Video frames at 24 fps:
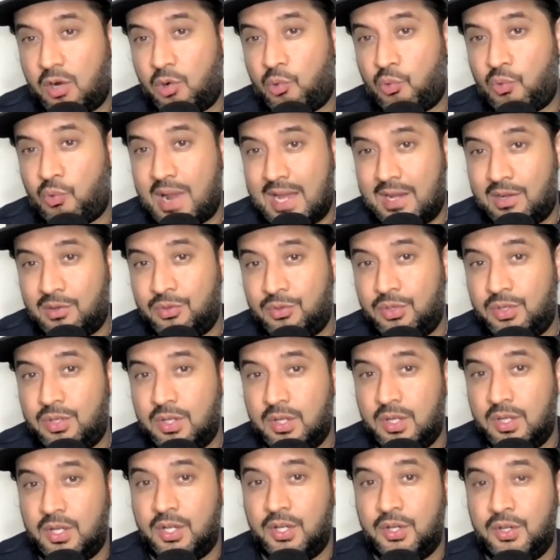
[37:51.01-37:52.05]
around
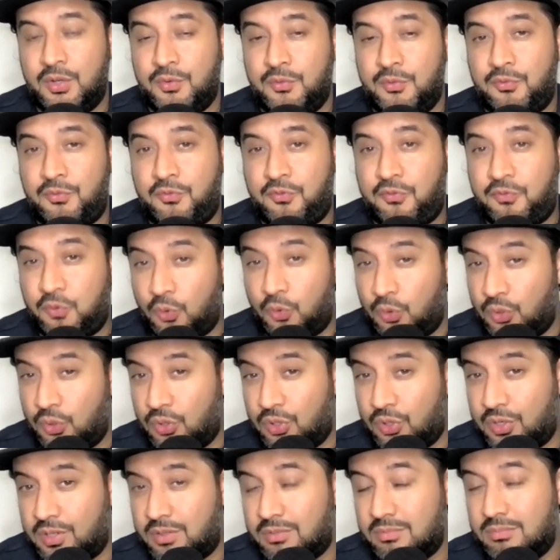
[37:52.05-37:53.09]

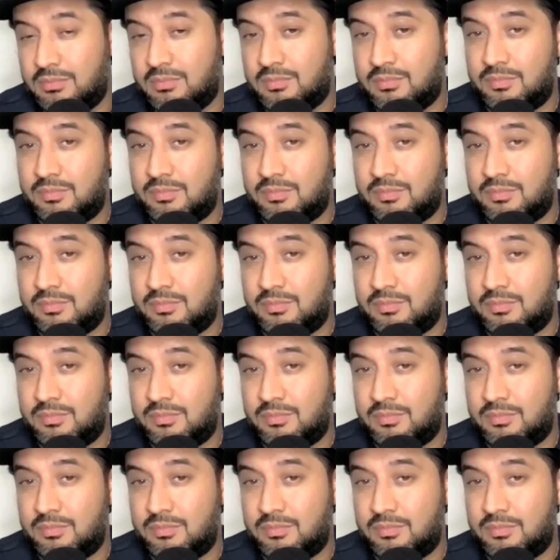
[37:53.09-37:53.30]
four